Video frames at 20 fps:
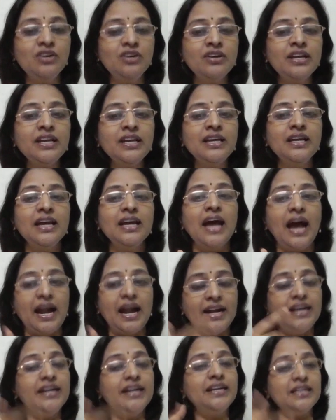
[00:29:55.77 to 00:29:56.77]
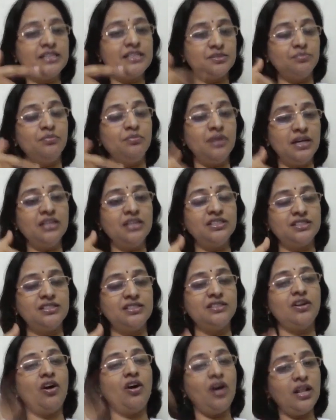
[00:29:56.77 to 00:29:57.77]
Okay, and it has
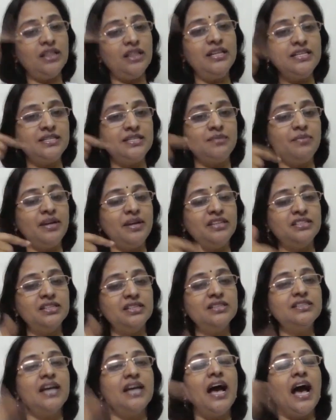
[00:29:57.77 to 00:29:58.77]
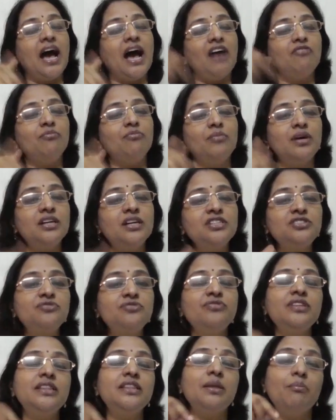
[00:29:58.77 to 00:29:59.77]
merged, all these images have
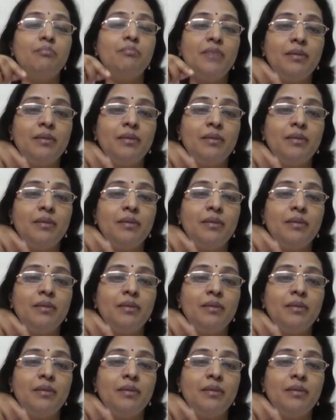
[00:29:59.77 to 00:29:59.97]
merged with the